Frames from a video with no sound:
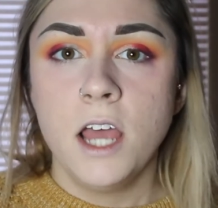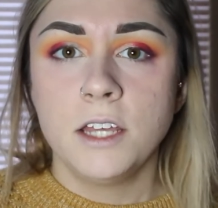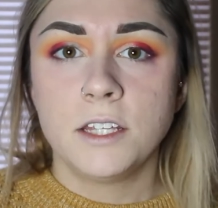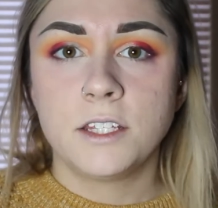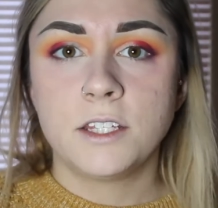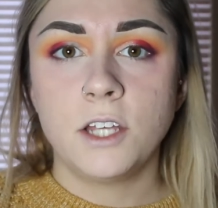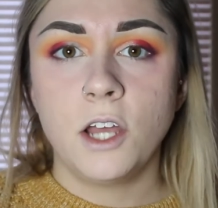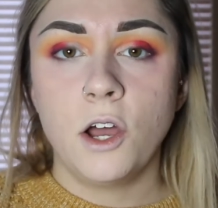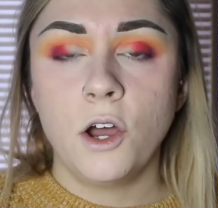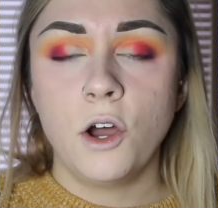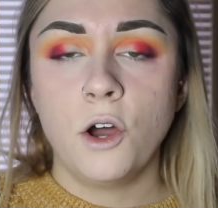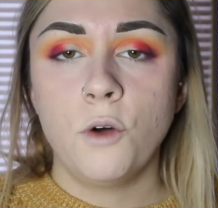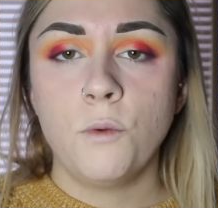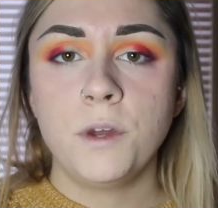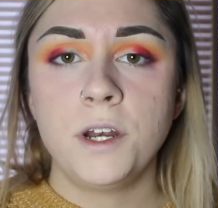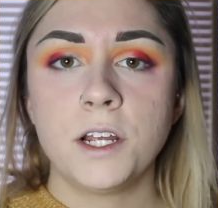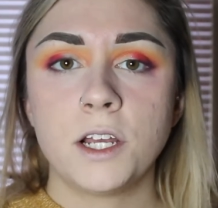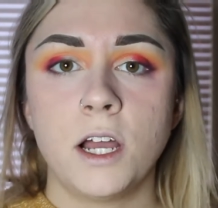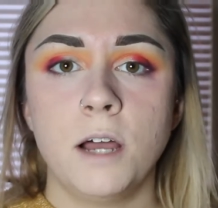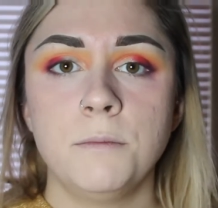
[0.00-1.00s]
So
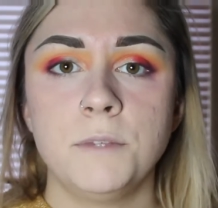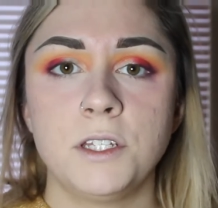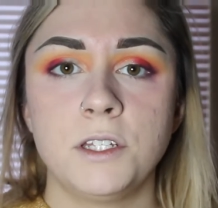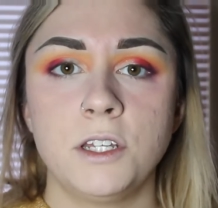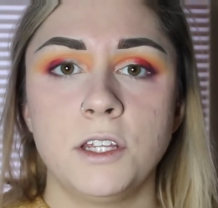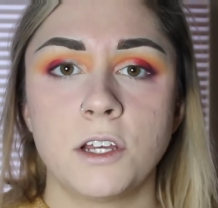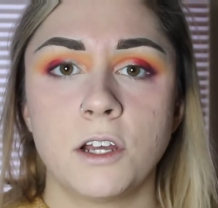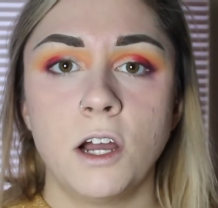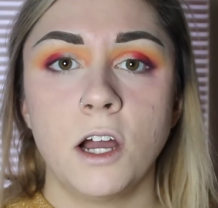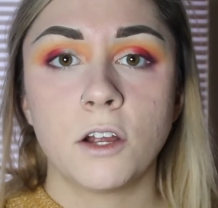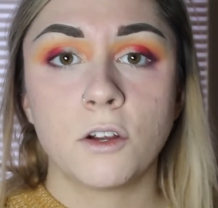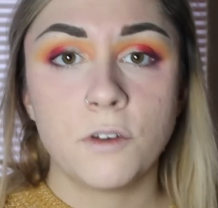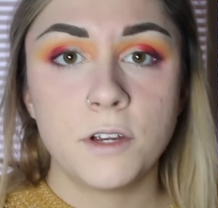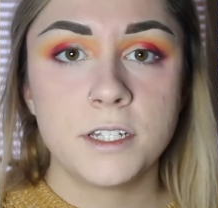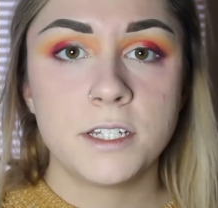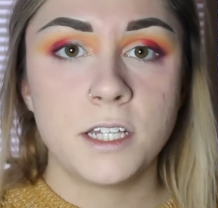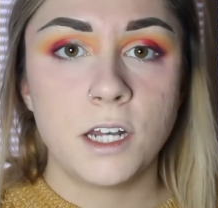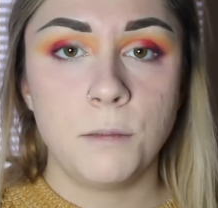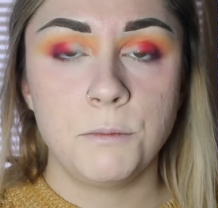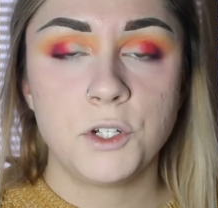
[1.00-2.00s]
when it comes to the cut
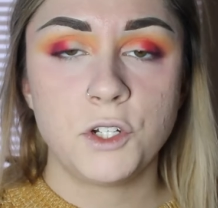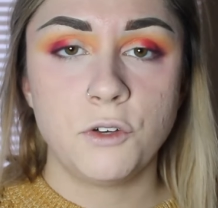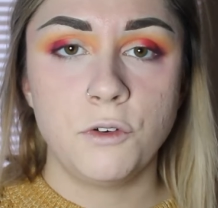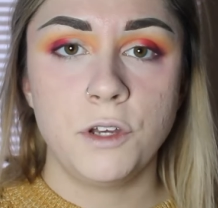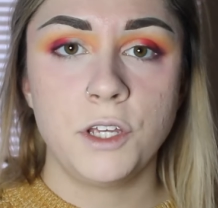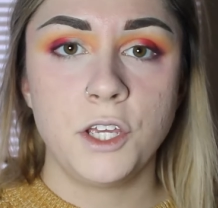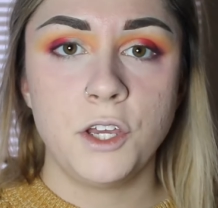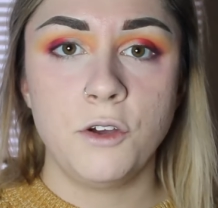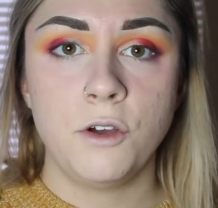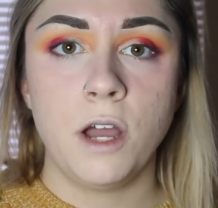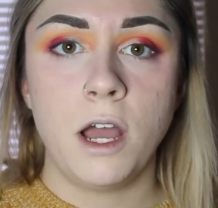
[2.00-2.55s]
crease that I'm showing you,